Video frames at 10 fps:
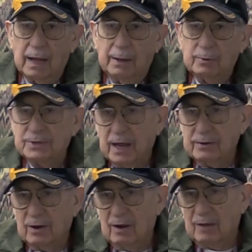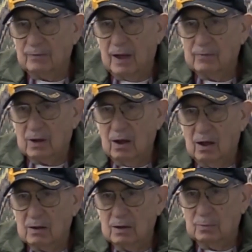I was out there like 5
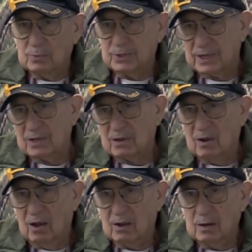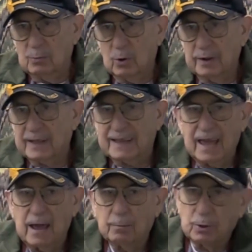o'clock and 6 o'clock in the morning. The
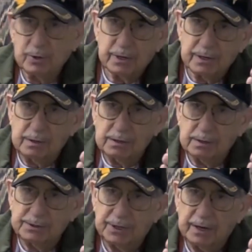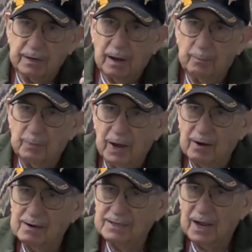gamblers sitting up
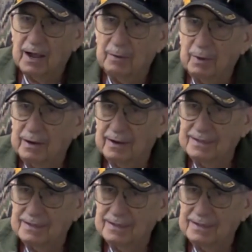there time.